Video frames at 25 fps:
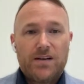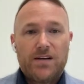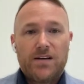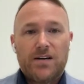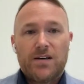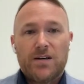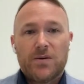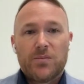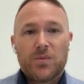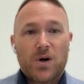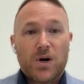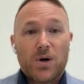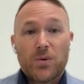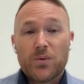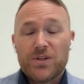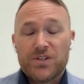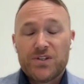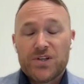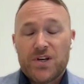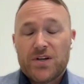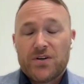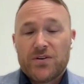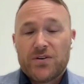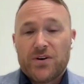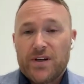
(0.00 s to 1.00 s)
Are we
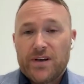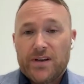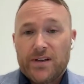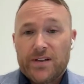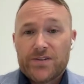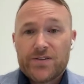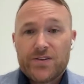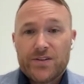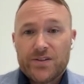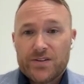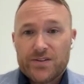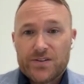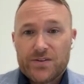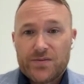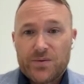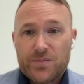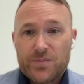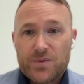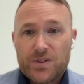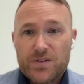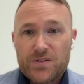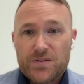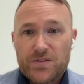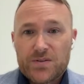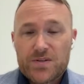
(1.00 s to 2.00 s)
generating incidents
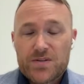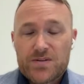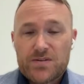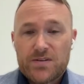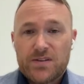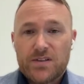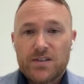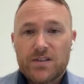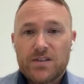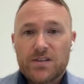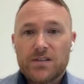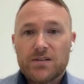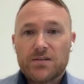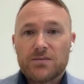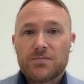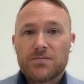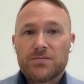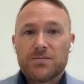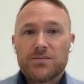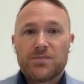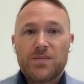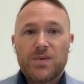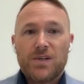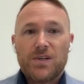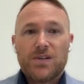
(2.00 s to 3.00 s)
from those?
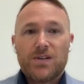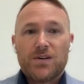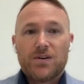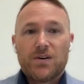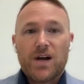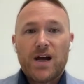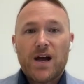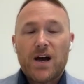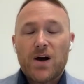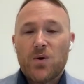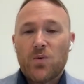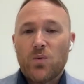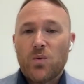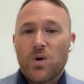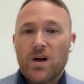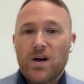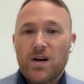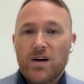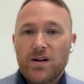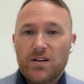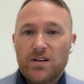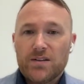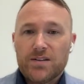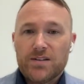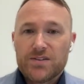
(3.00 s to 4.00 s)
How
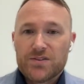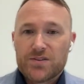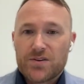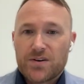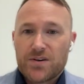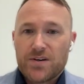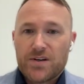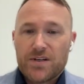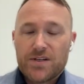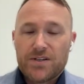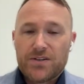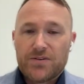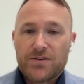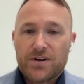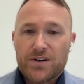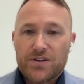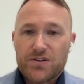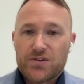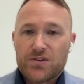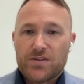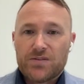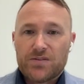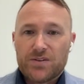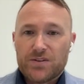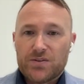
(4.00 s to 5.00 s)
well is our
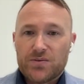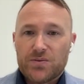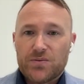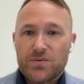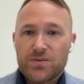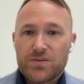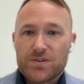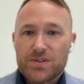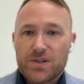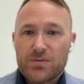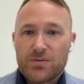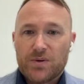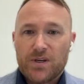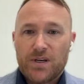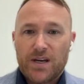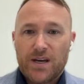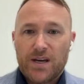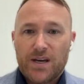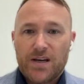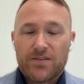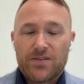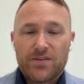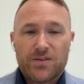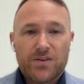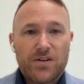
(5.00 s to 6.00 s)
integration of the tools that we
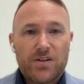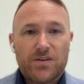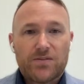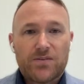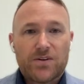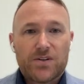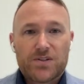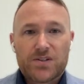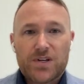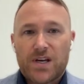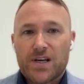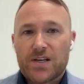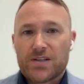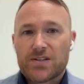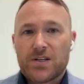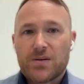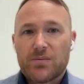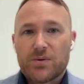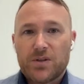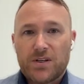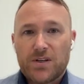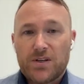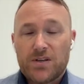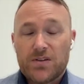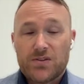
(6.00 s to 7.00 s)
have in all of our SaaS
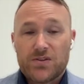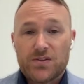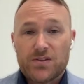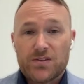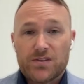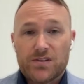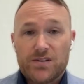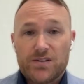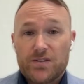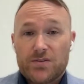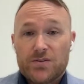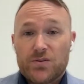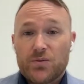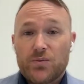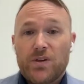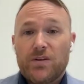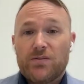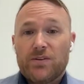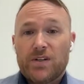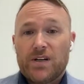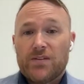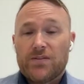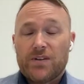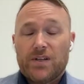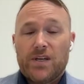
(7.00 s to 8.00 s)
applications? Do we
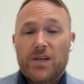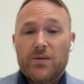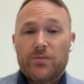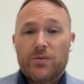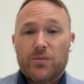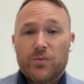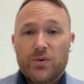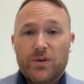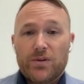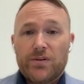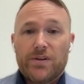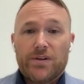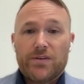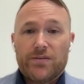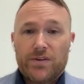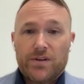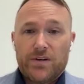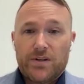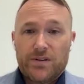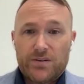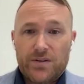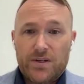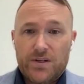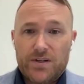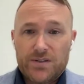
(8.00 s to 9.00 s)
even have the capability of
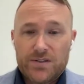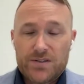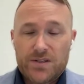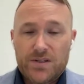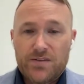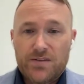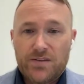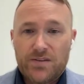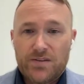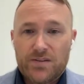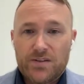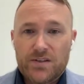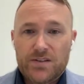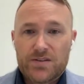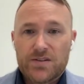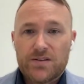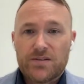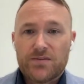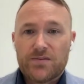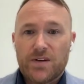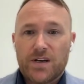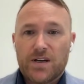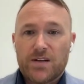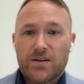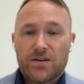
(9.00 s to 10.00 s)
getting logs? I think that's
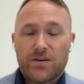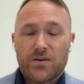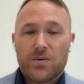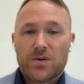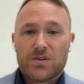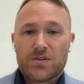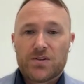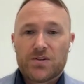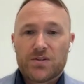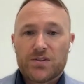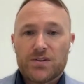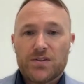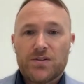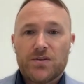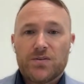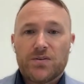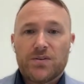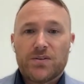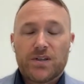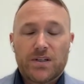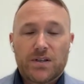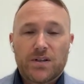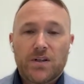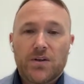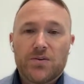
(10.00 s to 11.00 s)
a valid question too.
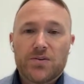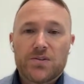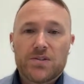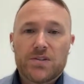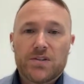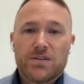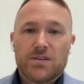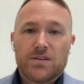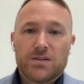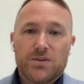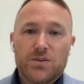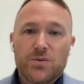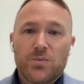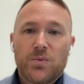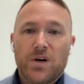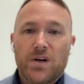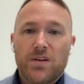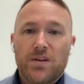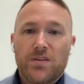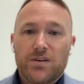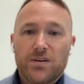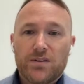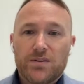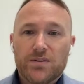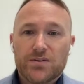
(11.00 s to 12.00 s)
And then closing the loop
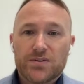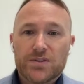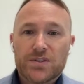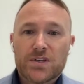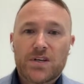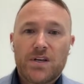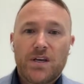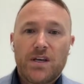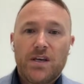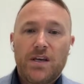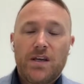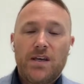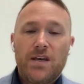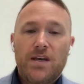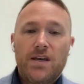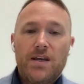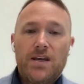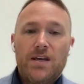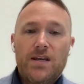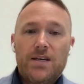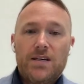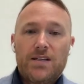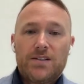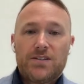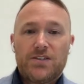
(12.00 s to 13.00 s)
on those
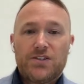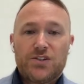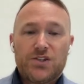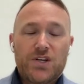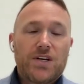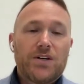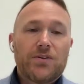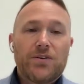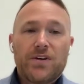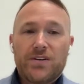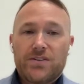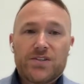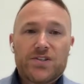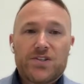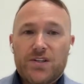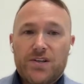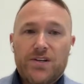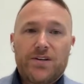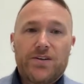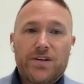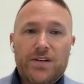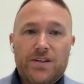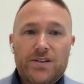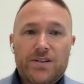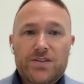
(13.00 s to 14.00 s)
to generate the
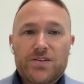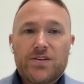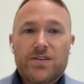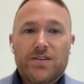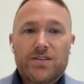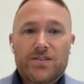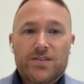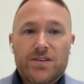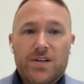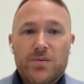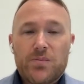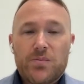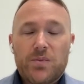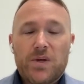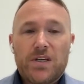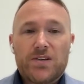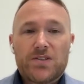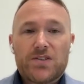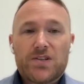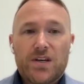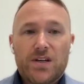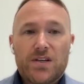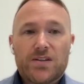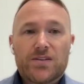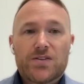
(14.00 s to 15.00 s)
security incidents that make
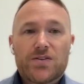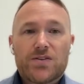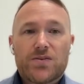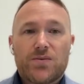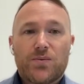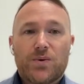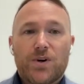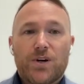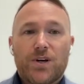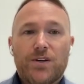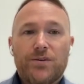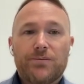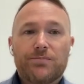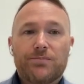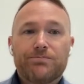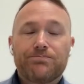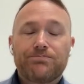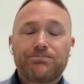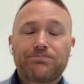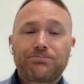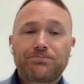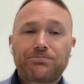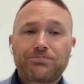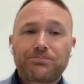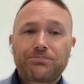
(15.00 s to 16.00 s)
sense, right?
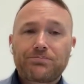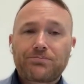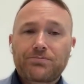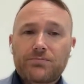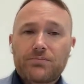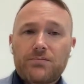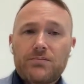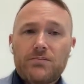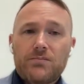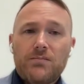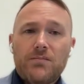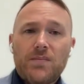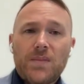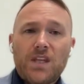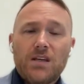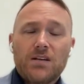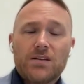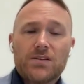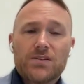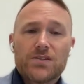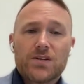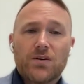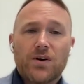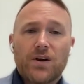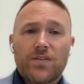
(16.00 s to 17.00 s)

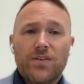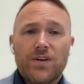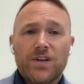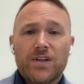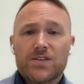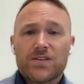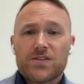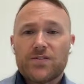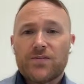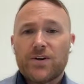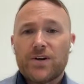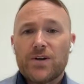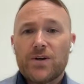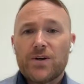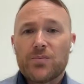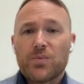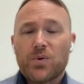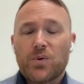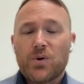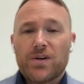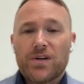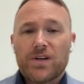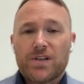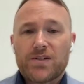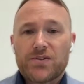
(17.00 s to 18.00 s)
And so I think it's a very
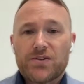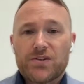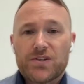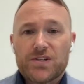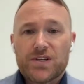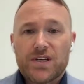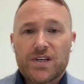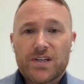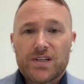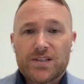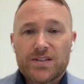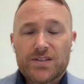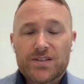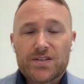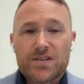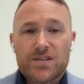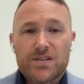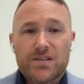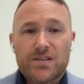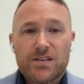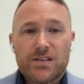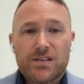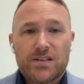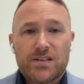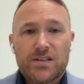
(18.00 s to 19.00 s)
important exercise
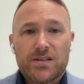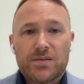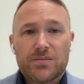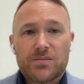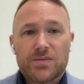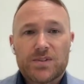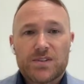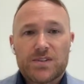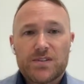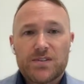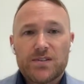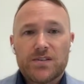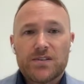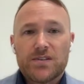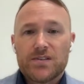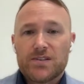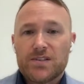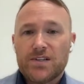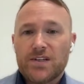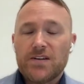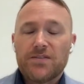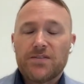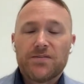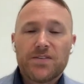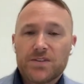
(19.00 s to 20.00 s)
to
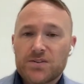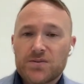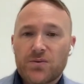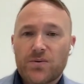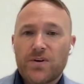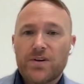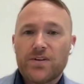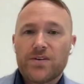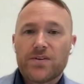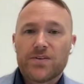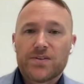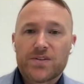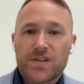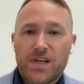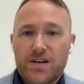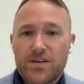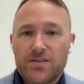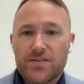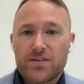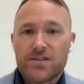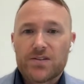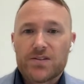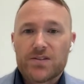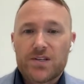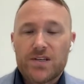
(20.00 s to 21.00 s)
inventory those out
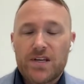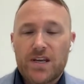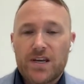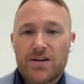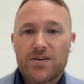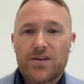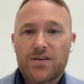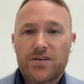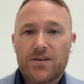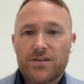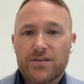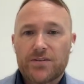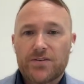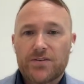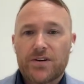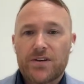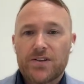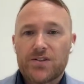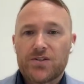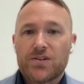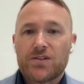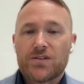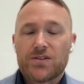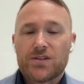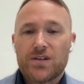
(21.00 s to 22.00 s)
and then see how your
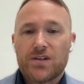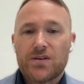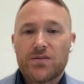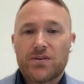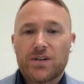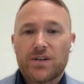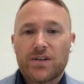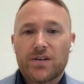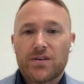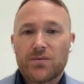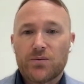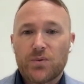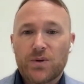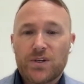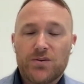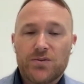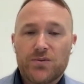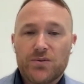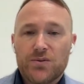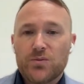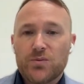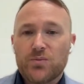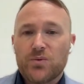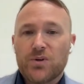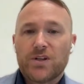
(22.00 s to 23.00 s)
integration is going. And when you
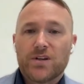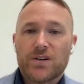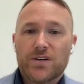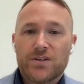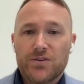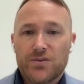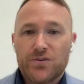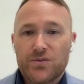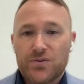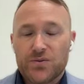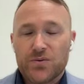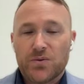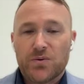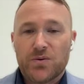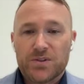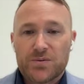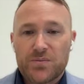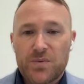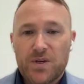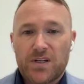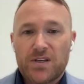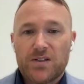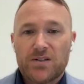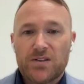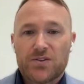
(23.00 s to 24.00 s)
do bring on new
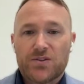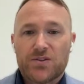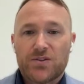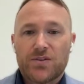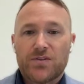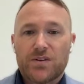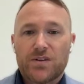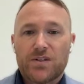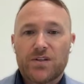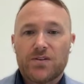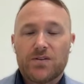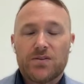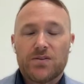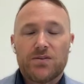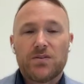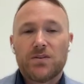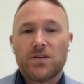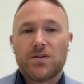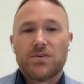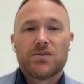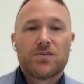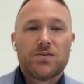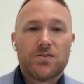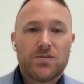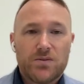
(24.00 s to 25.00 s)
tools, making sure that you do
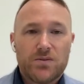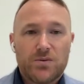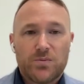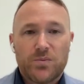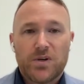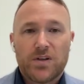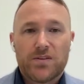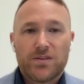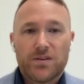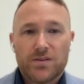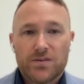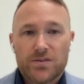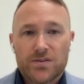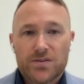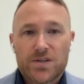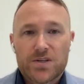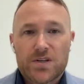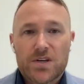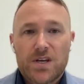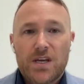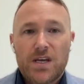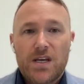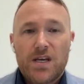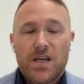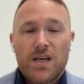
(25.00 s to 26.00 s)
close the loop on
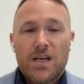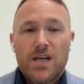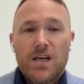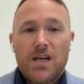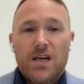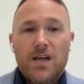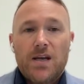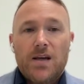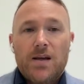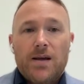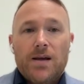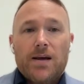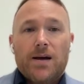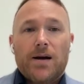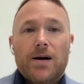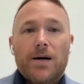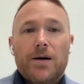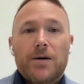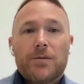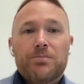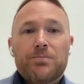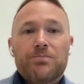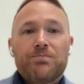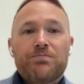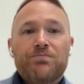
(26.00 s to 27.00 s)

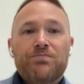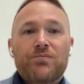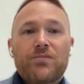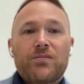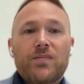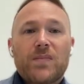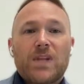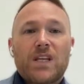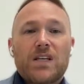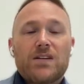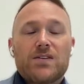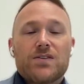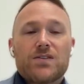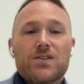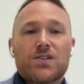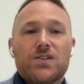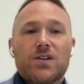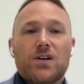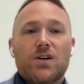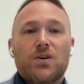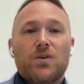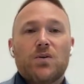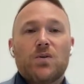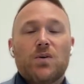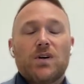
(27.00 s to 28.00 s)

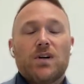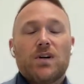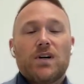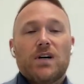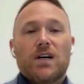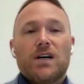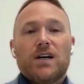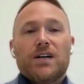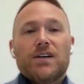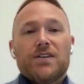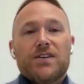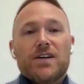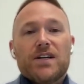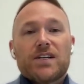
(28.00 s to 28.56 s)
those.